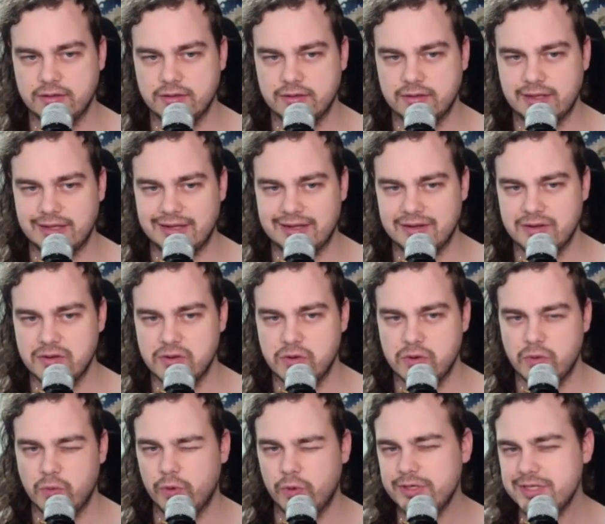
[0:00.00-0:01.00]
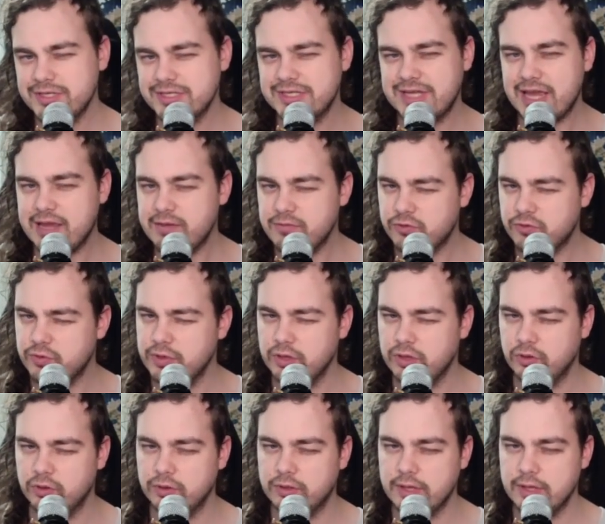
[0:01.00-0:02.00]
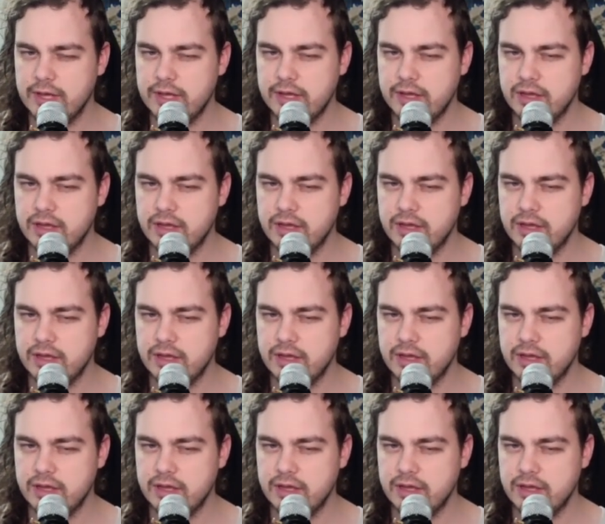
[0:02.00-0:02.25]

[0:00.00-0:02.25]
Like, what does Game 3 look like